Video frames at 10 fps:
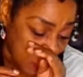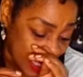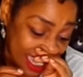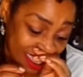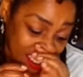
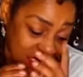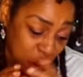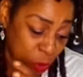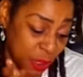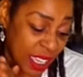need to
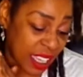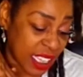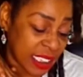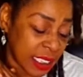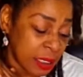do
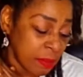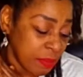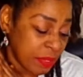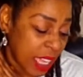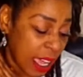is
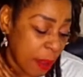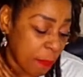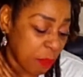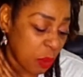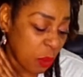
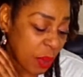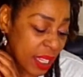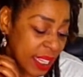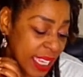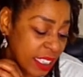we
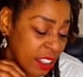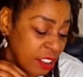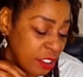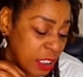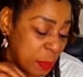need to
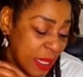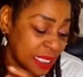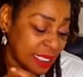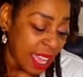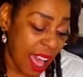spend
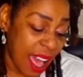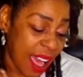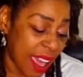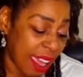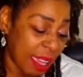
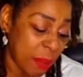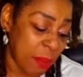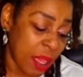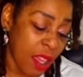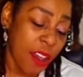time
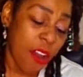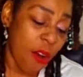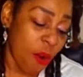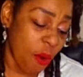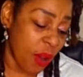
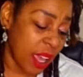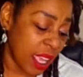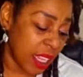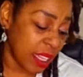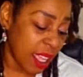on